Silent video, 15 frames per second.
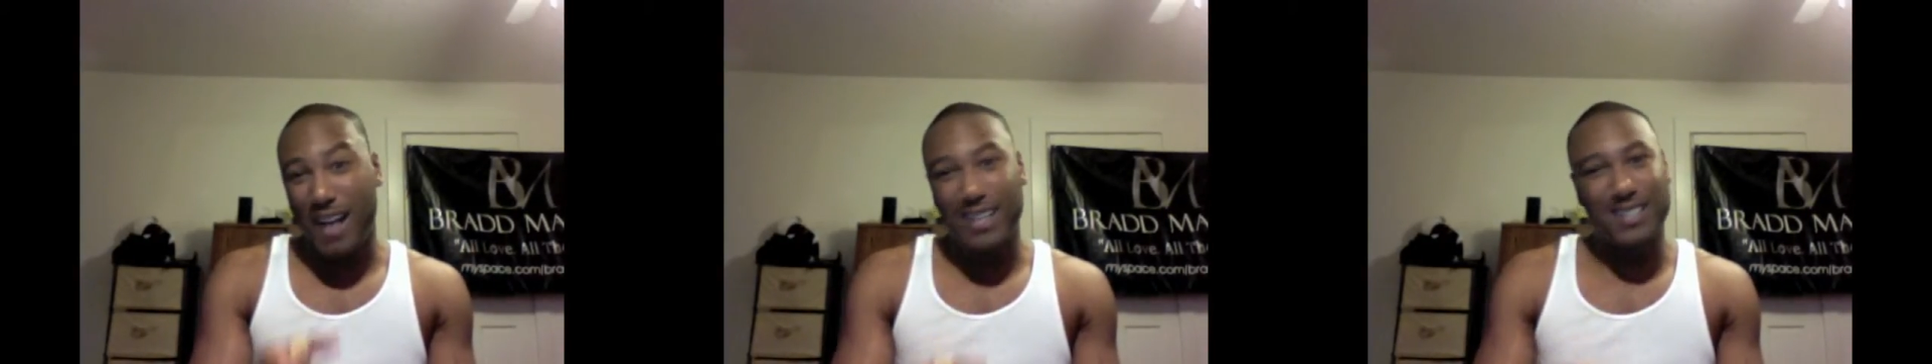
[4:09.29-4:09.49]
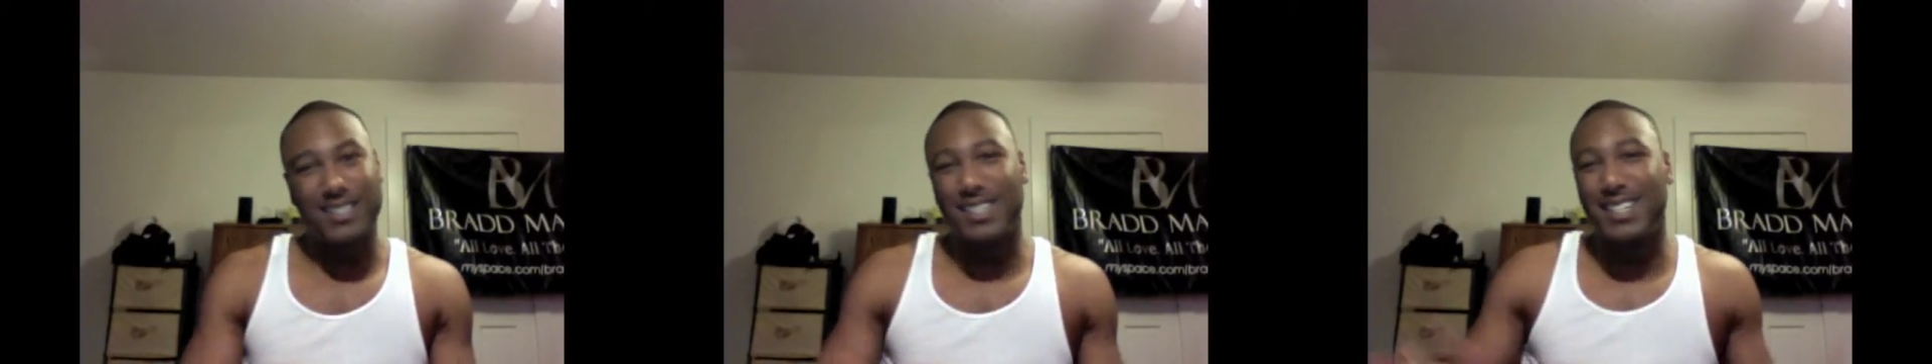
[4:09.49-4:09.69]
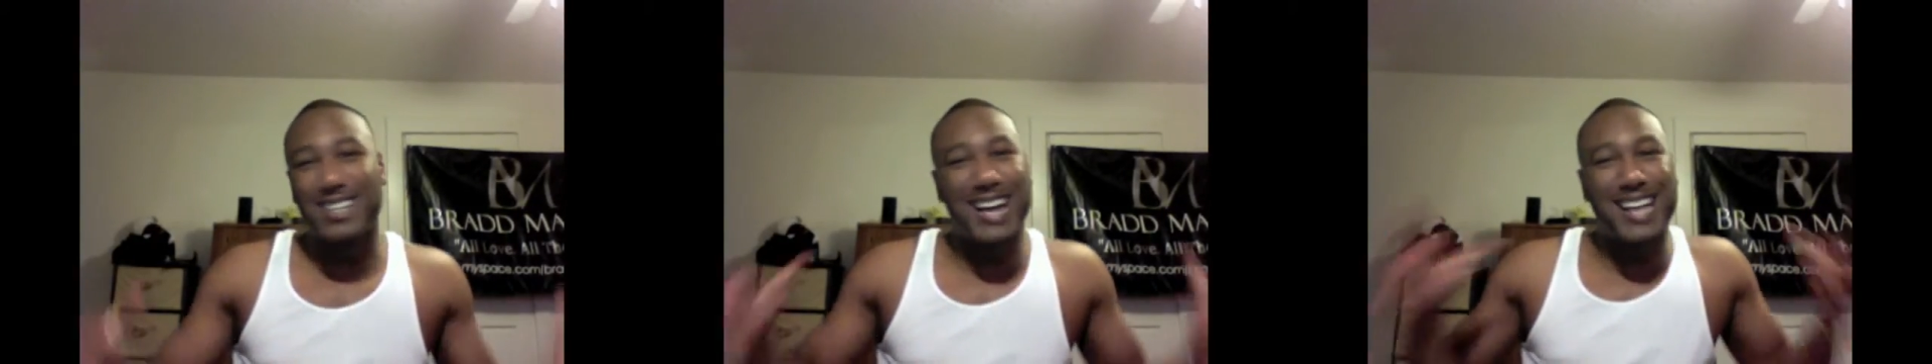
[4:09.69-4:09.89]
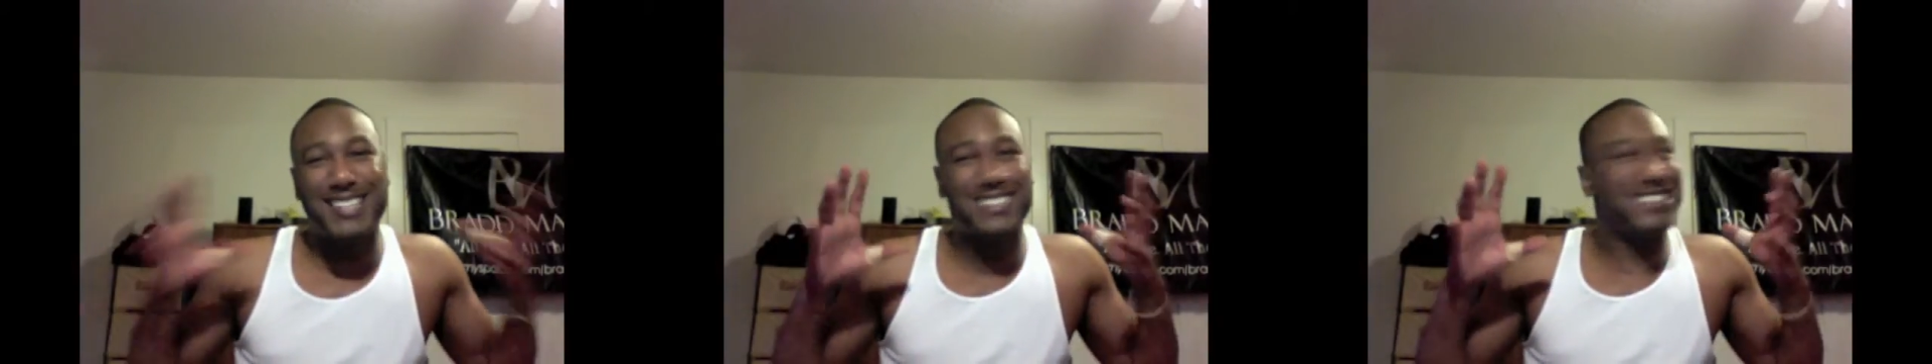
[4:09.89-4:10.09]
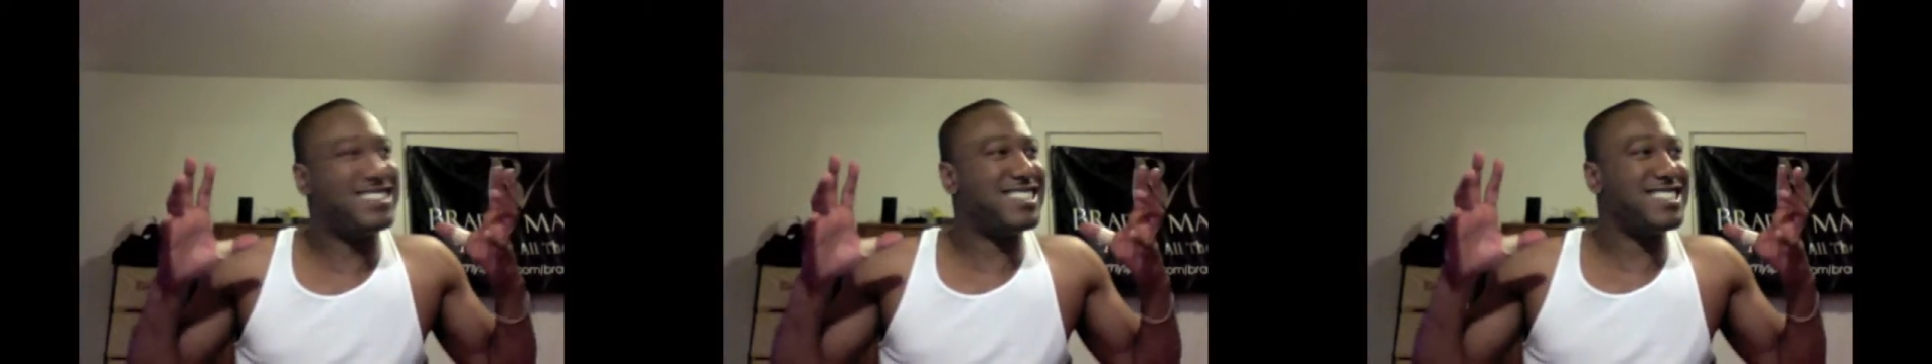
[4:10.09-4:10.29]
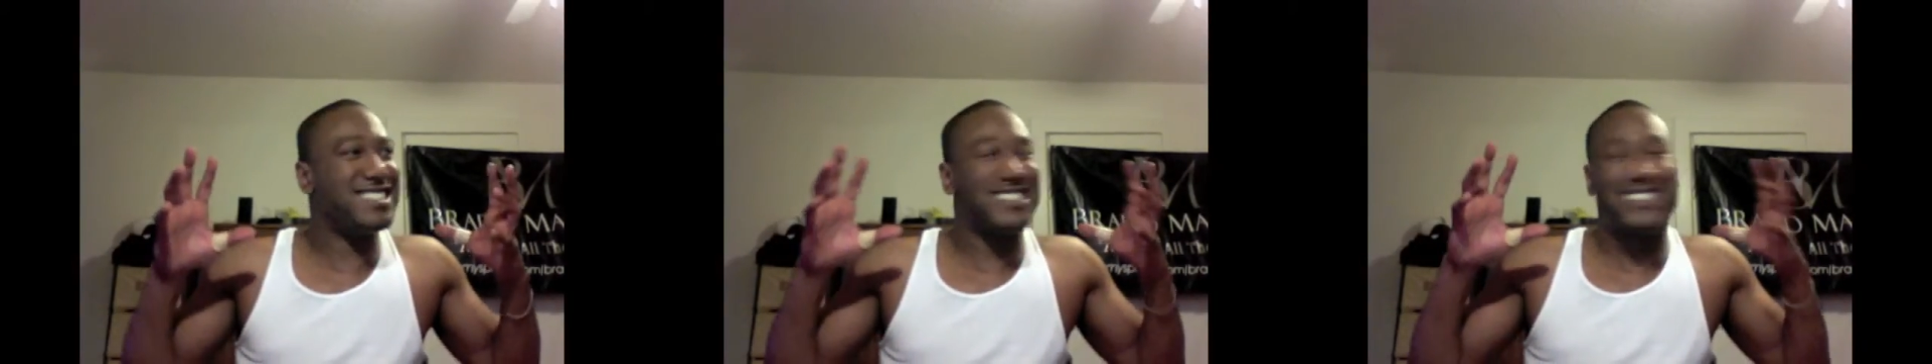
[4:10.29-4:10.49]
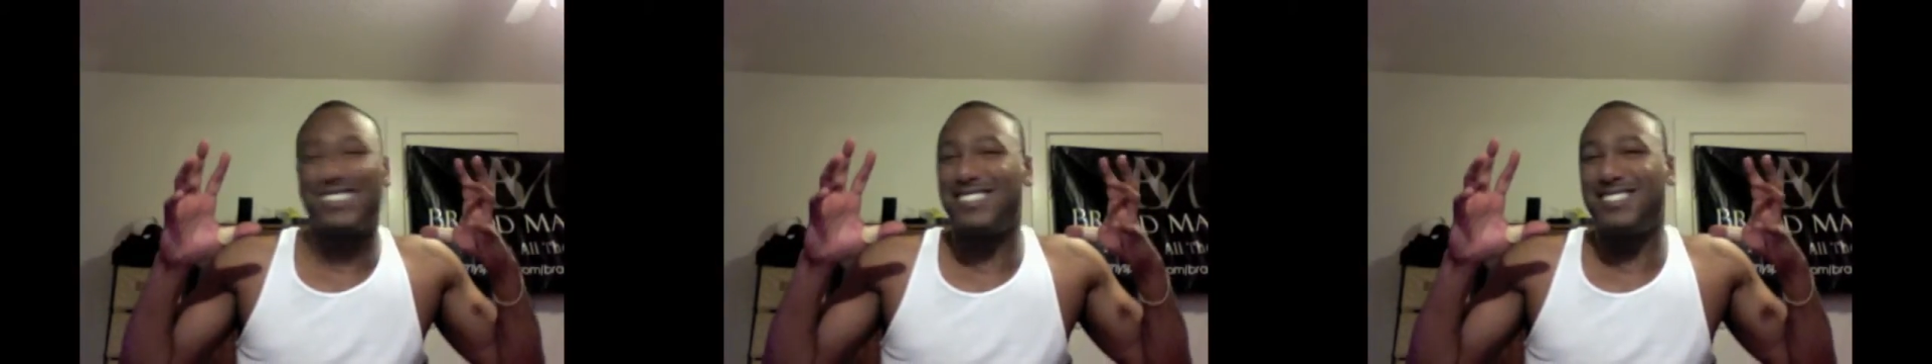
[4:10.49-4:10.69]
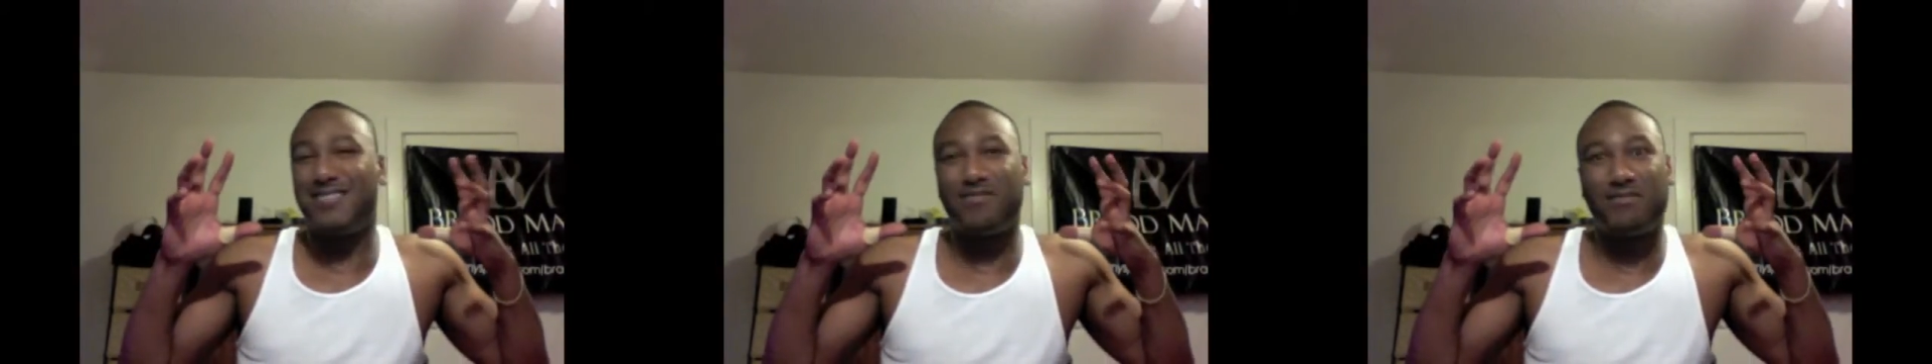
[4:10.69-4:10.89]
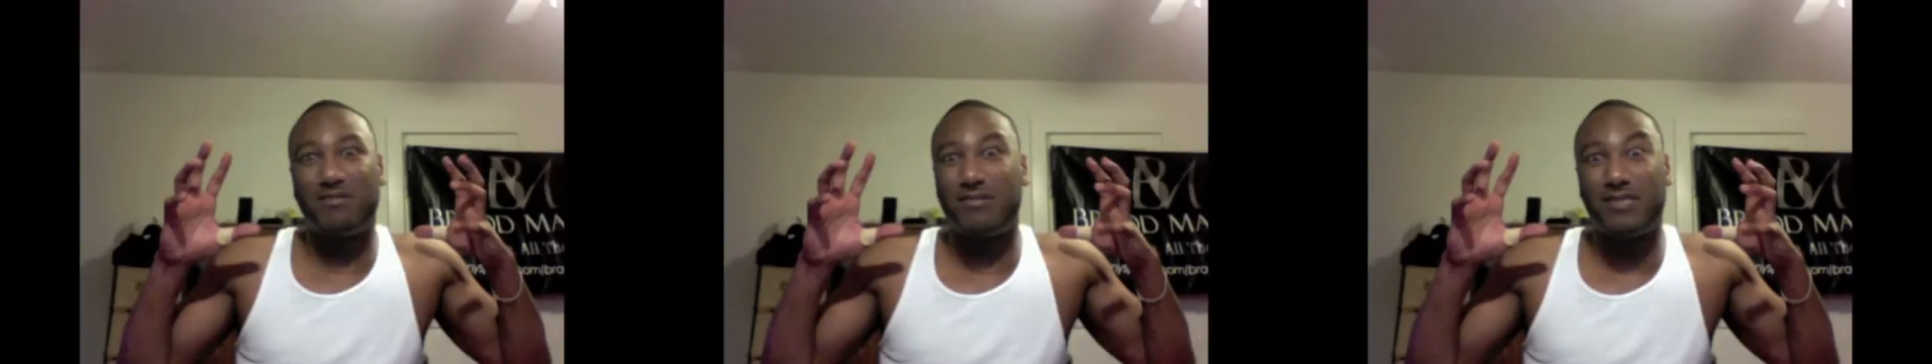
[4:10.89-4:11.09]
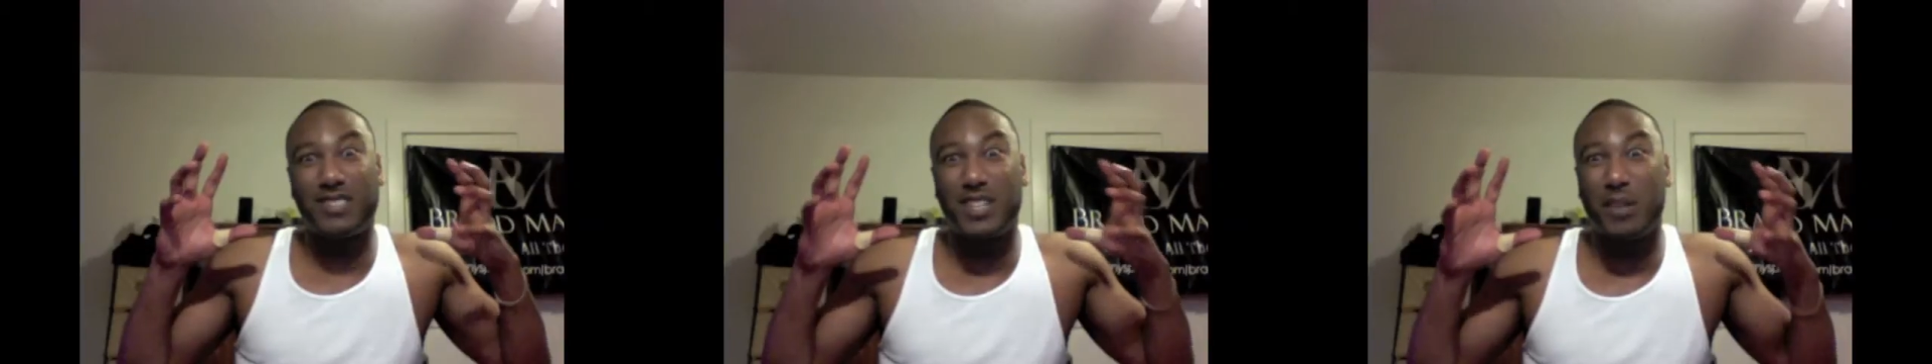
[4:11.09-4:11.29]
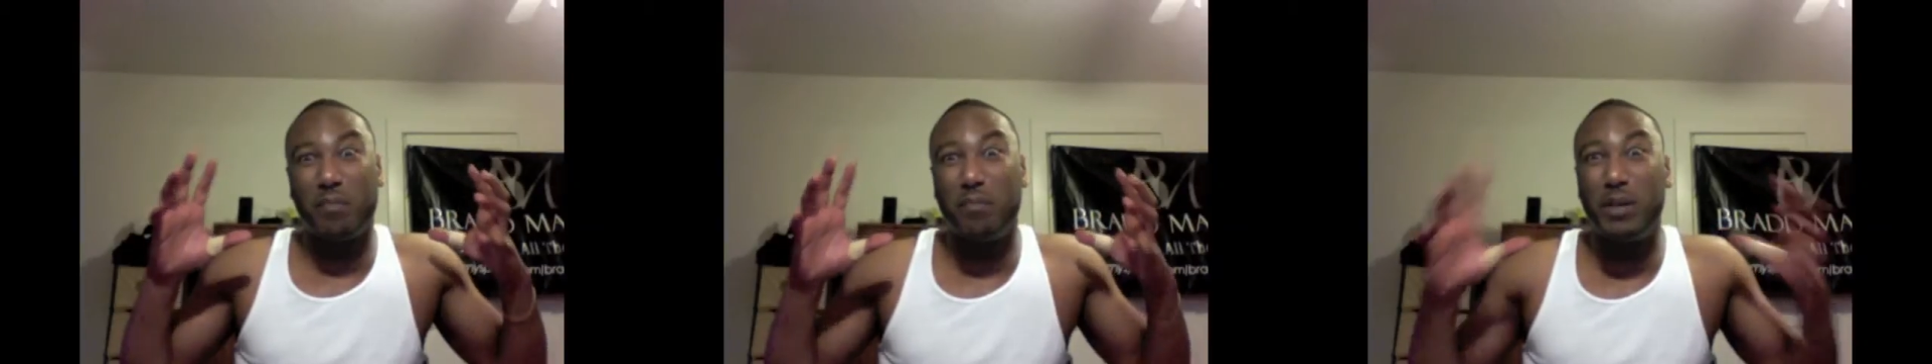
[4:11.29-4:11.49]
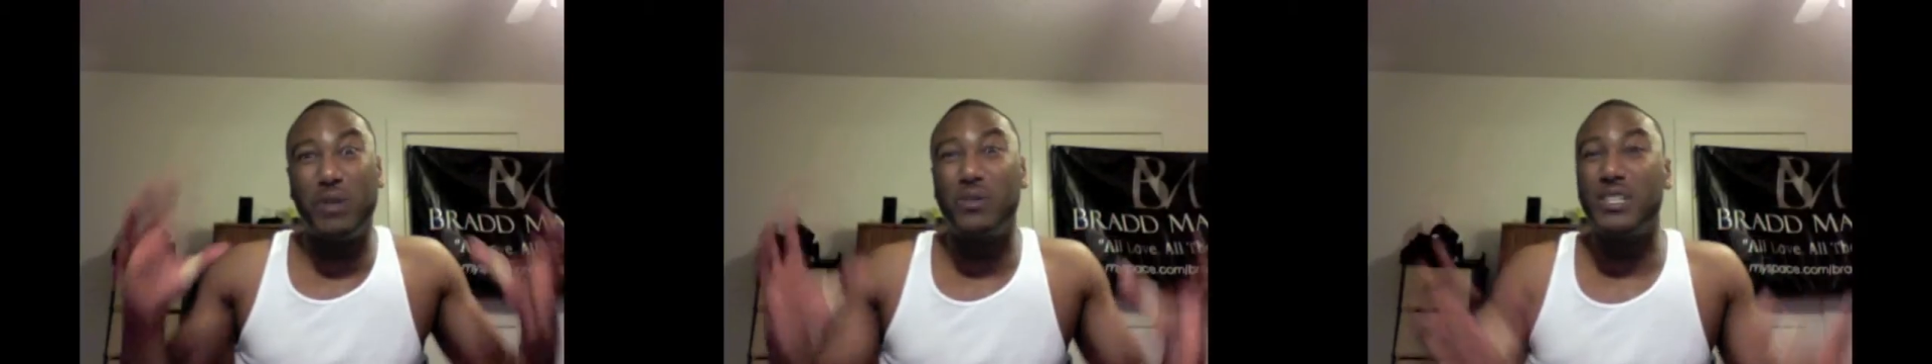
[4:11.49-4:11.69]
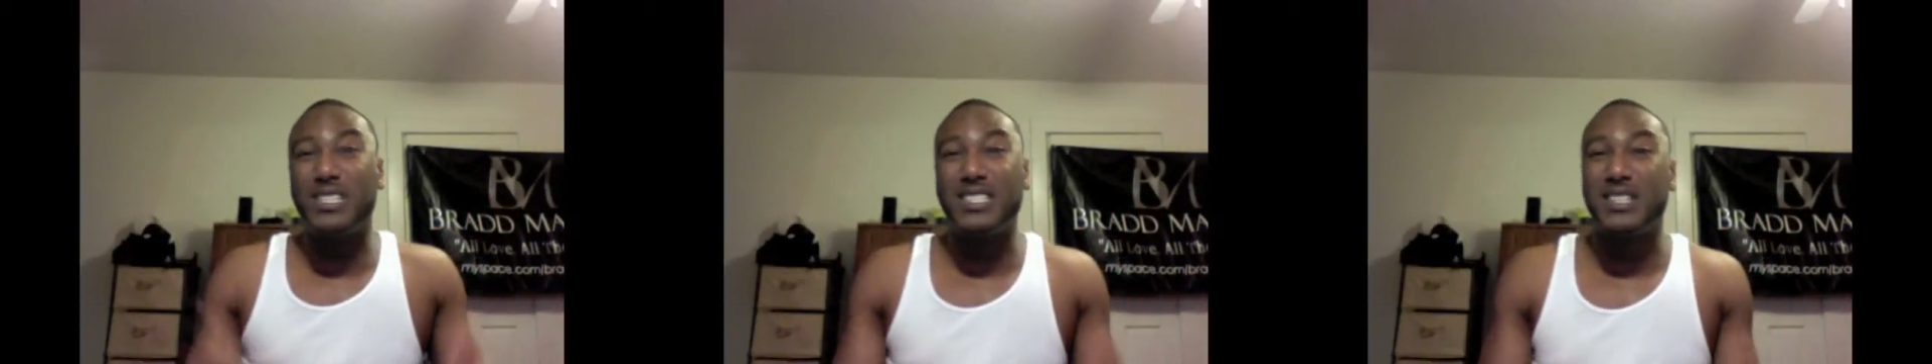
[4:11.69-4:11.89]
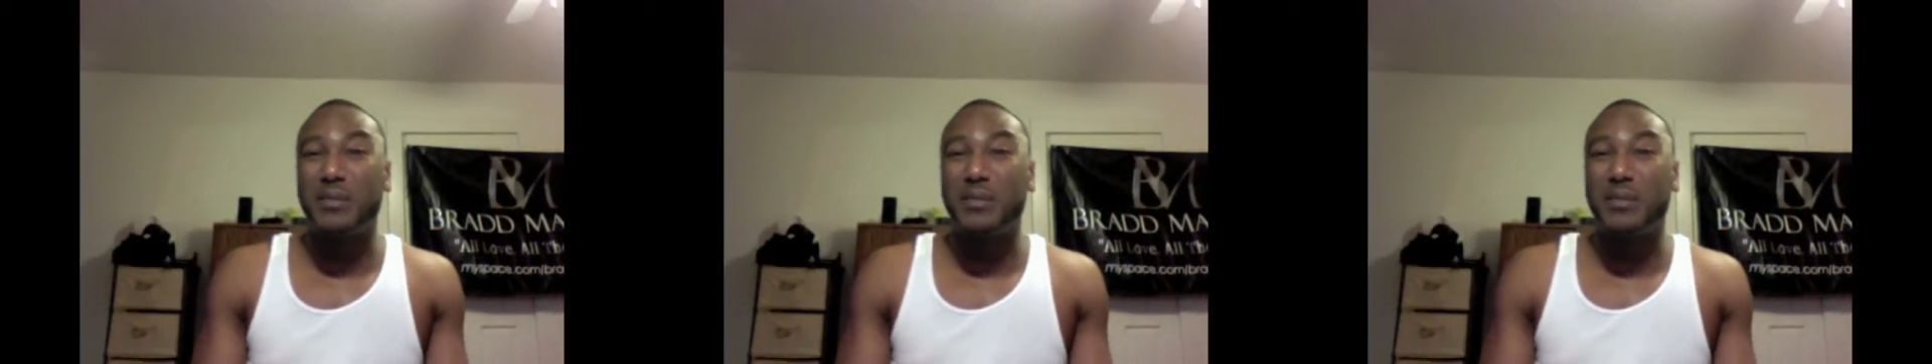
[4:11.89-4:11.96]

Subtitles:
Because they got just billions